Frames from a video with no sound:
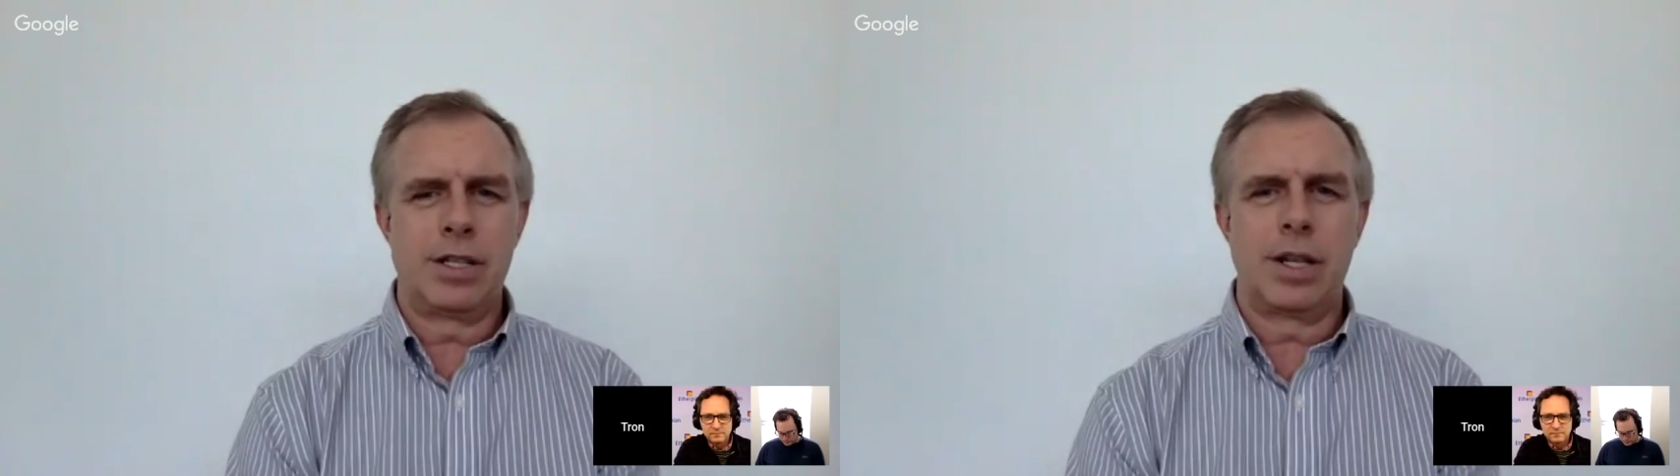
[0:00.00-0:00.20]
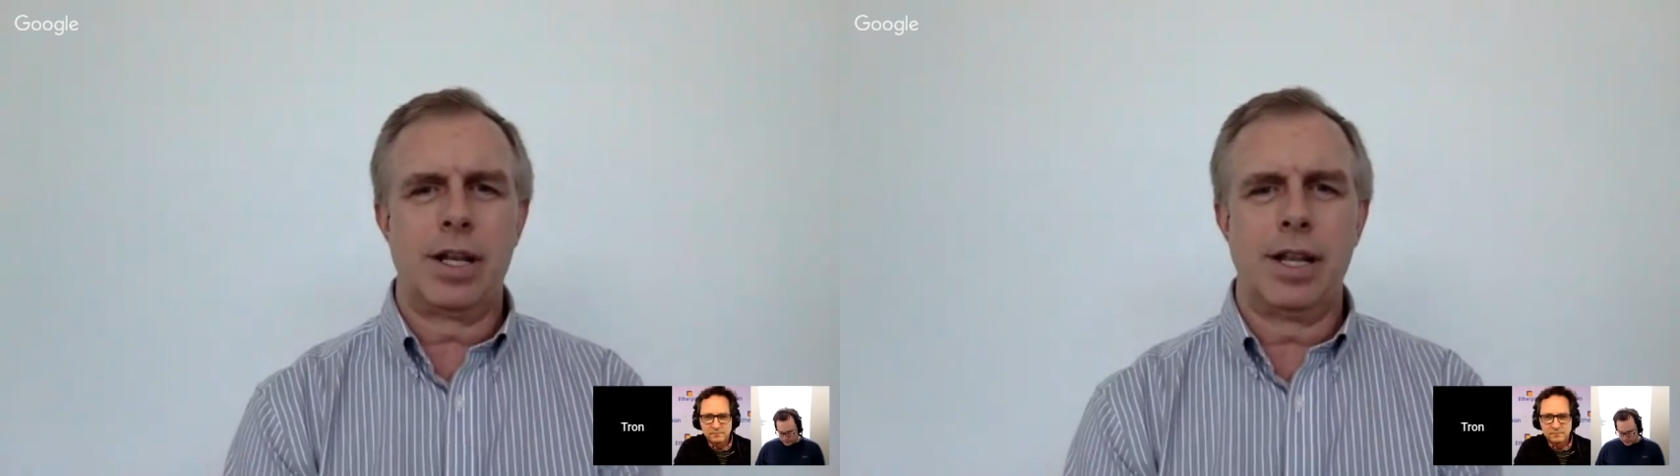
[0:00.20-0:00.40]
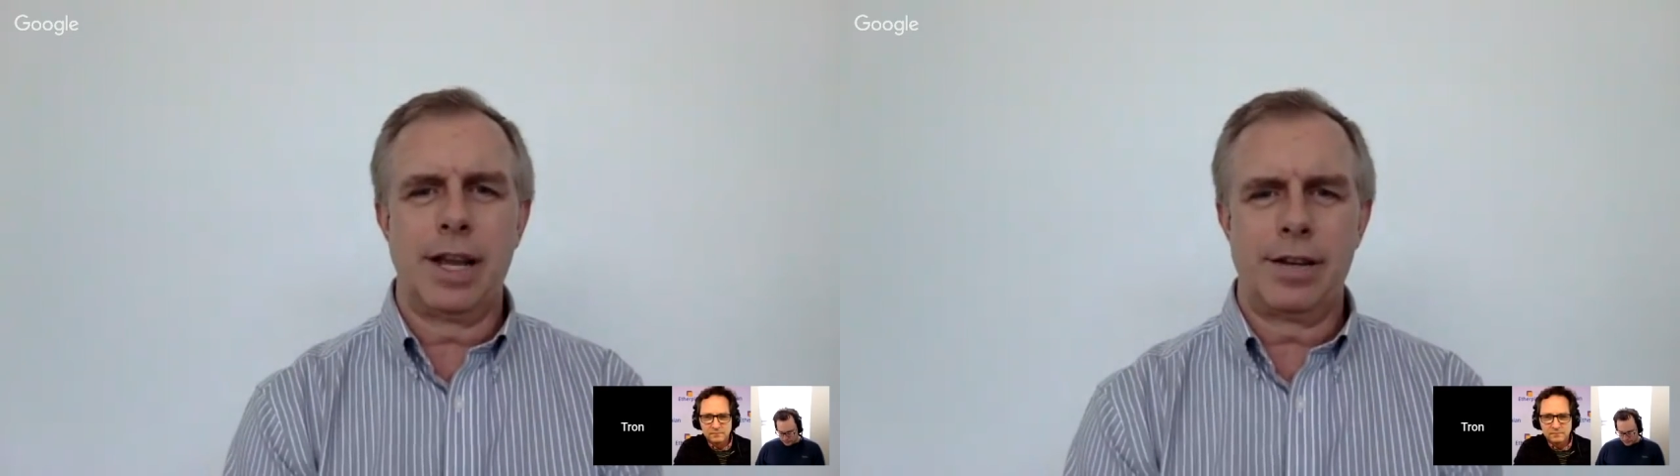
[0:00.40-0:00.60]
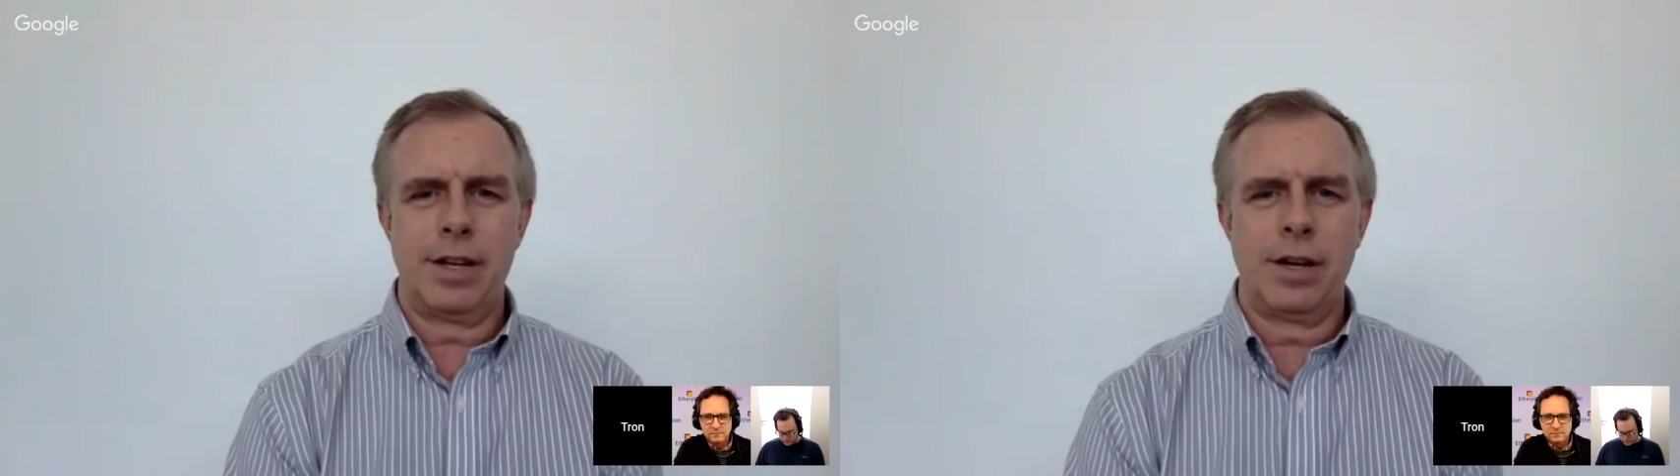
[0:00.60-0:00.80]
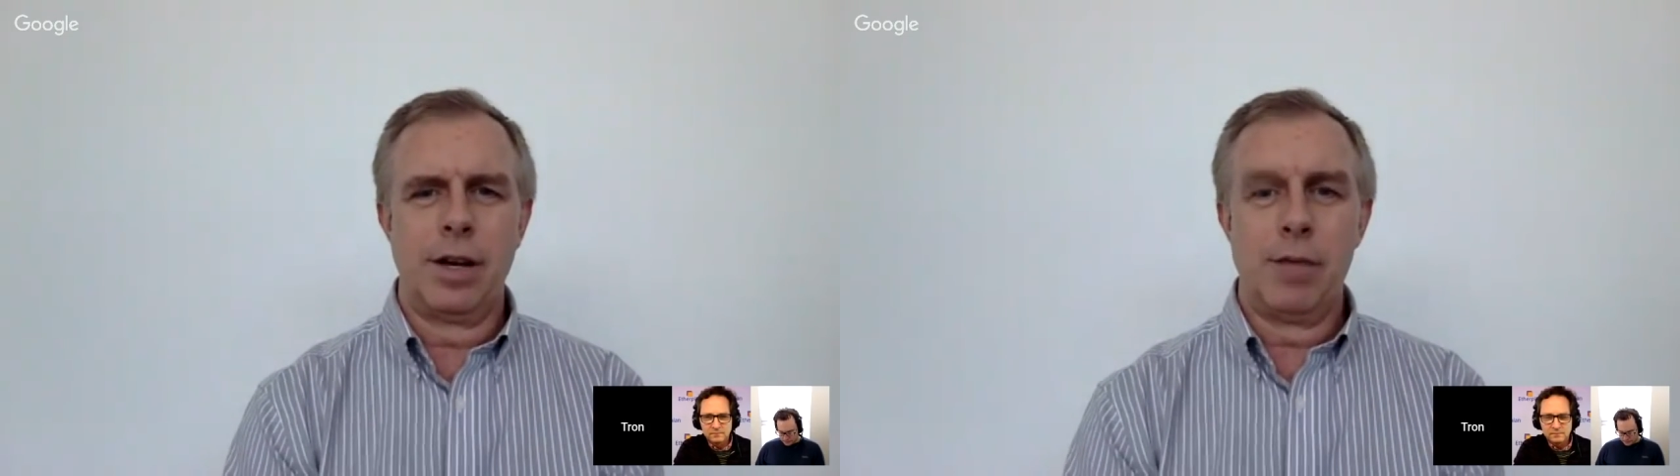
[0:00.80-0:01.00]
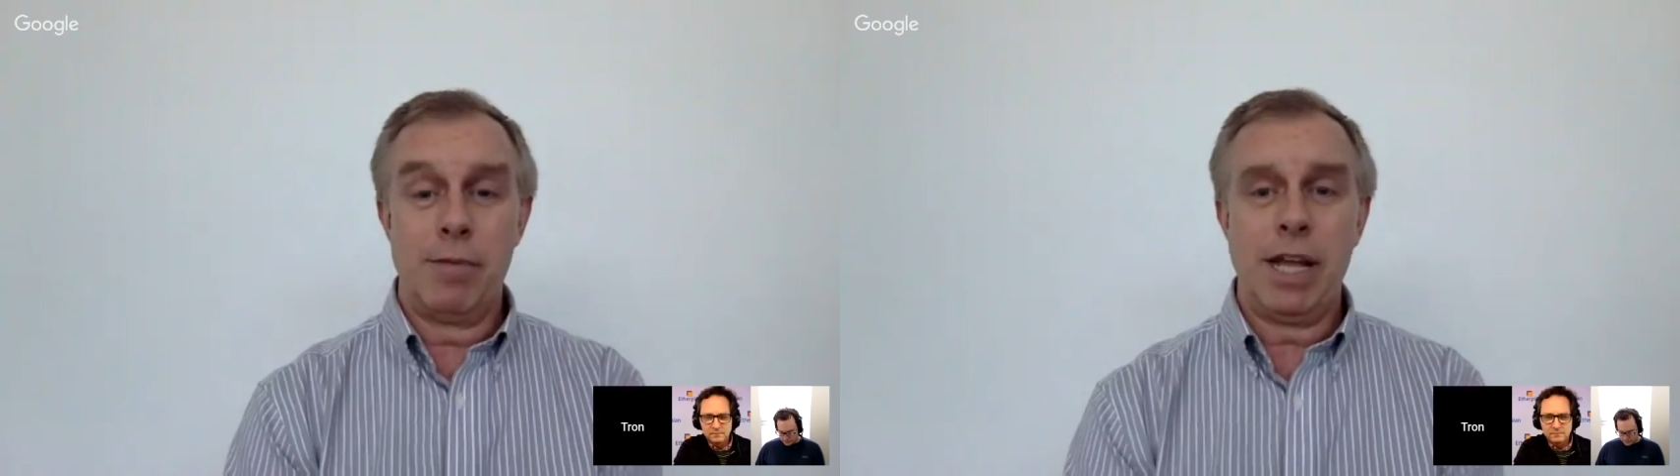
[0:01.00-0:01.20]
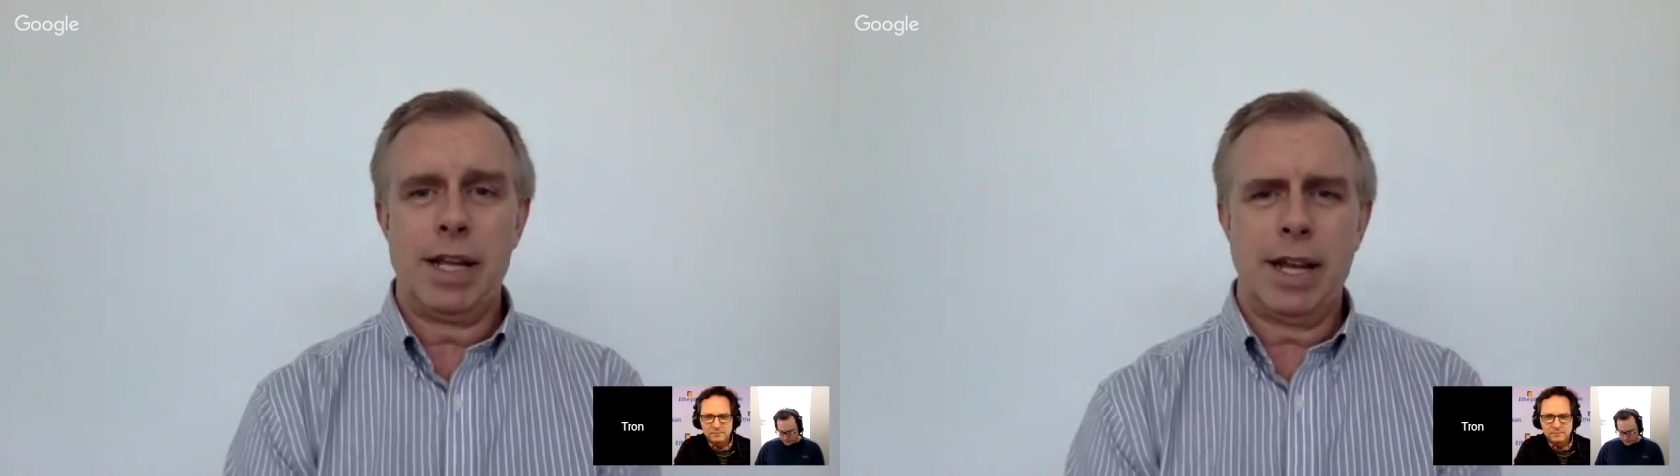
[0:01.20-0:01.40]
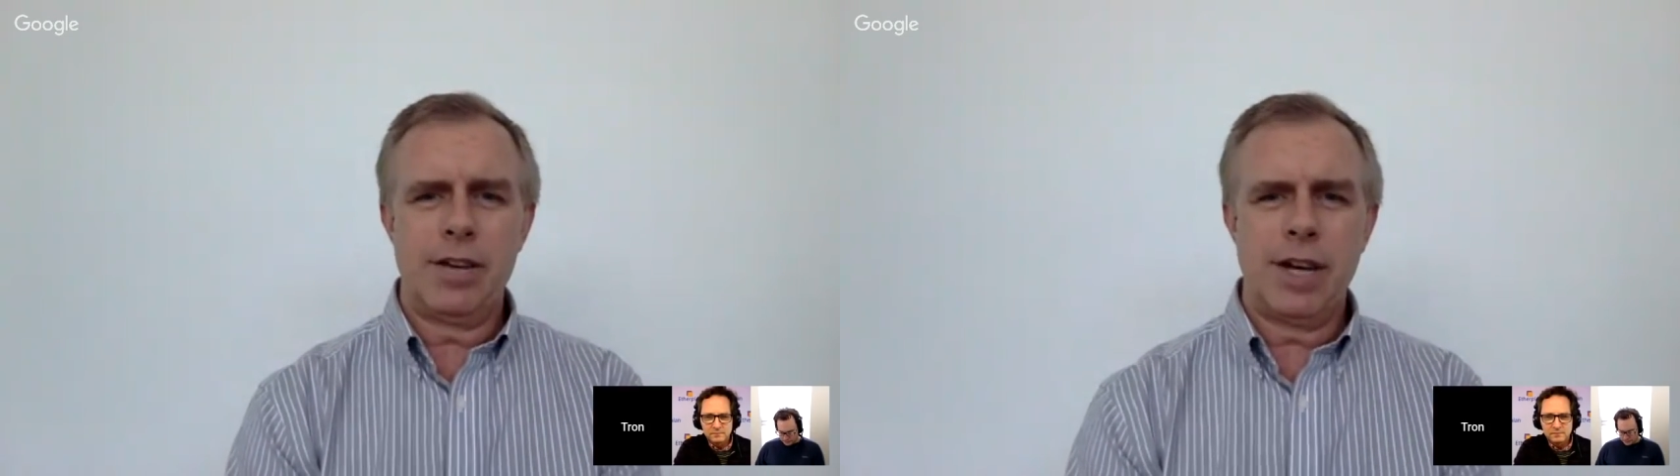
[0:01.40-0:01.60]
to collect their
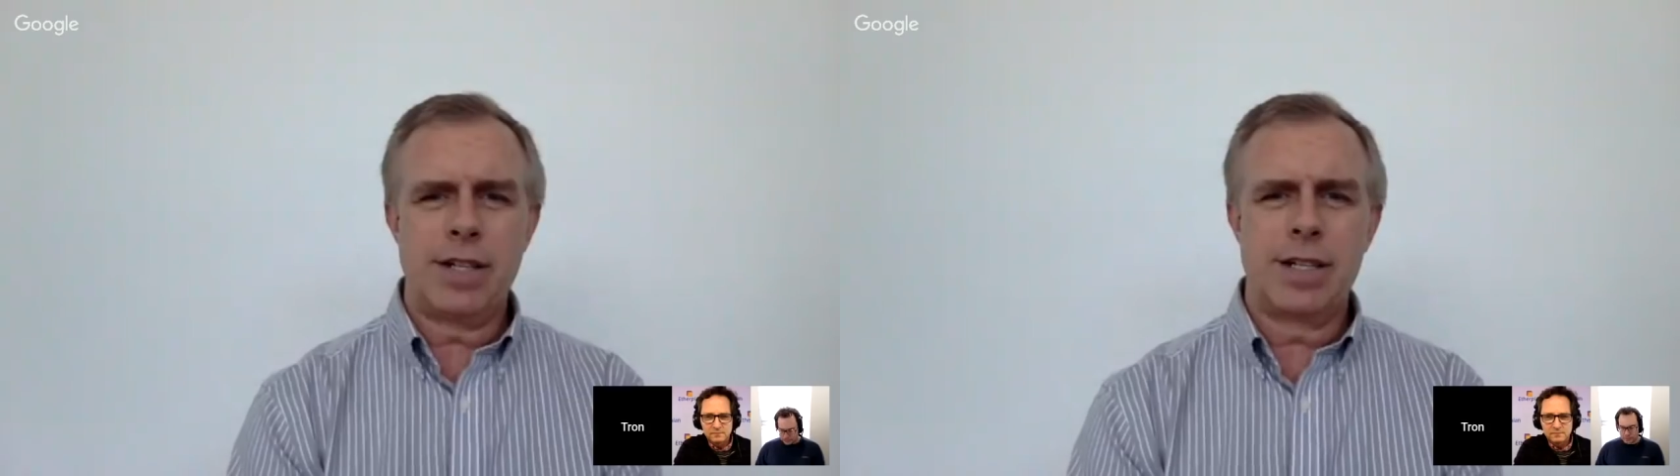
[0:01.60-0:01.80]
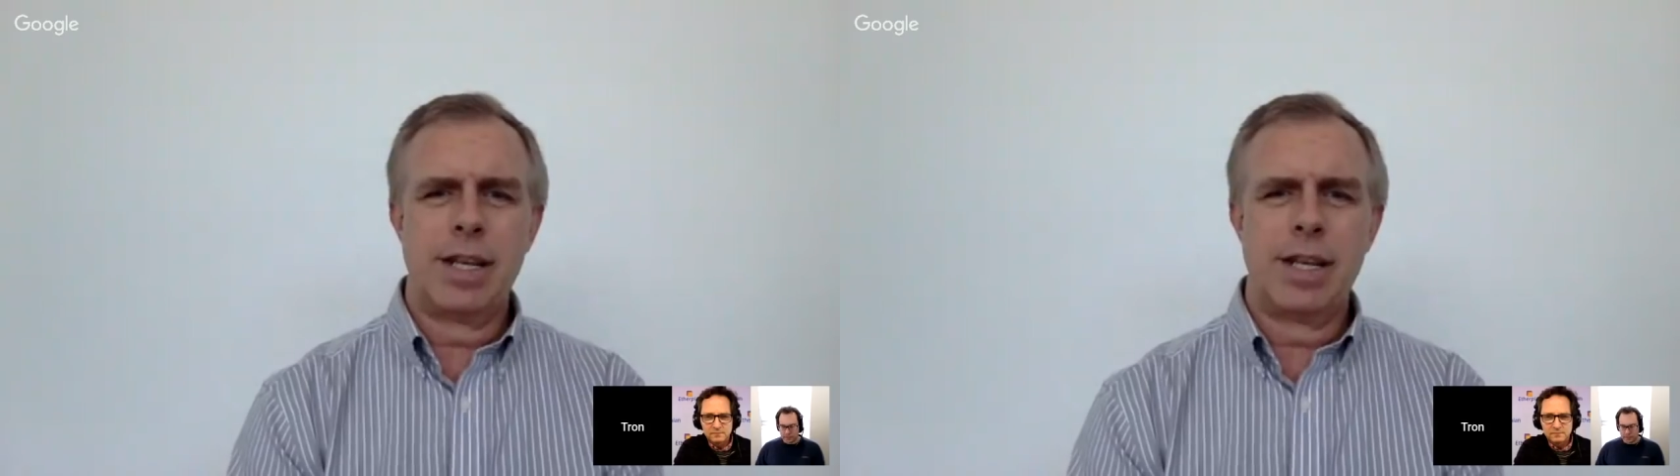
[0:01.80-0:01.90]
mailing address.